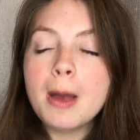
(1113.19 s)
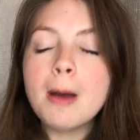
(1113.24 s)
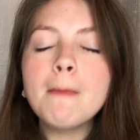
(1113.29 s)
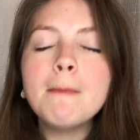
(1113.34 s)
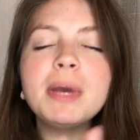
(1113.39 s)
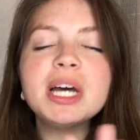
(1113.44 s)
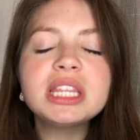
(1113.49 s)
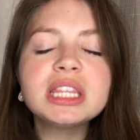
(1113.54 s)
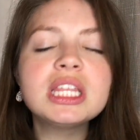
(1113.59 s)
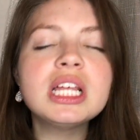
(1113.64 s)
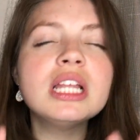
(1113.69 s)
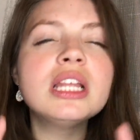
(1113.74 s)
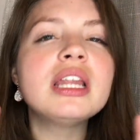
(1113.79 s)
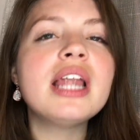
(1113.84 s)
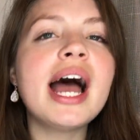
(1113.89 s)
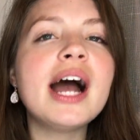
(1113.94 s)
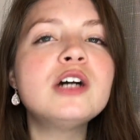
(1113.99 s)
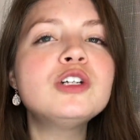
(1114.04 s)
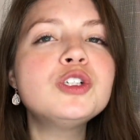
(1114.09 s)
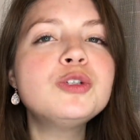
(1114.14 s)
but the
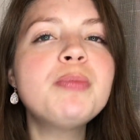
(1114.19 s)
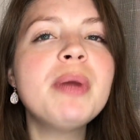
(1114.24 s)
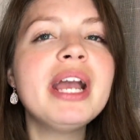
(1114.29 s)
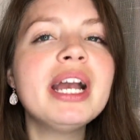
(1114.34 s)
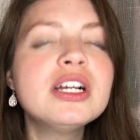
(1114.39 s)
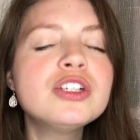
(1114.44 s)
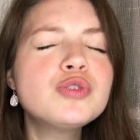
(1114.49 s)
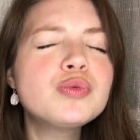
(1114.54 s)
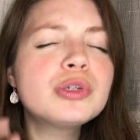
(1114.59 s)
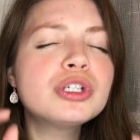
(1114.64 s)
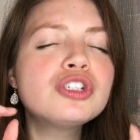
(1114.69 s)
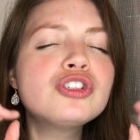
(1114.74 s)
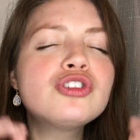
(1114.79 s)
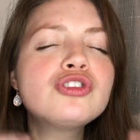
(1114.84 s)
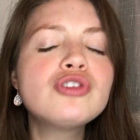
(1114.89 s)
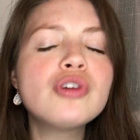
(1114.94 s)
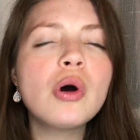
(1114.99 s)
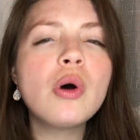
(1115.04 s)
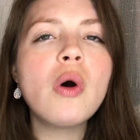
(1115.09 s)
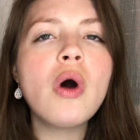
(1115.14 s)
lounge pants were
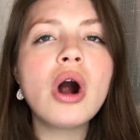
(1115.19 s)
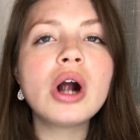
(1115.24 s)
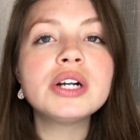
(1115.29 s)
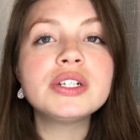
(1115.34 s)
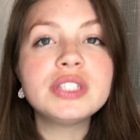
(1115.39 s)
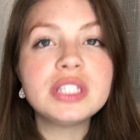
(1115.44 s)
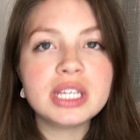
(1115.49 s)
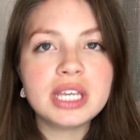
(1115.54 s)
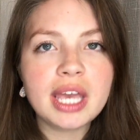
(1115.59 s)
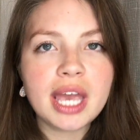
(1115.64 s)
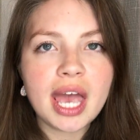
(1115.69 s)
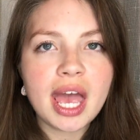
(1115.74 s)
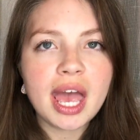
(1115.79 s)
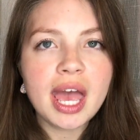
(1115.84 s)
so hard to get.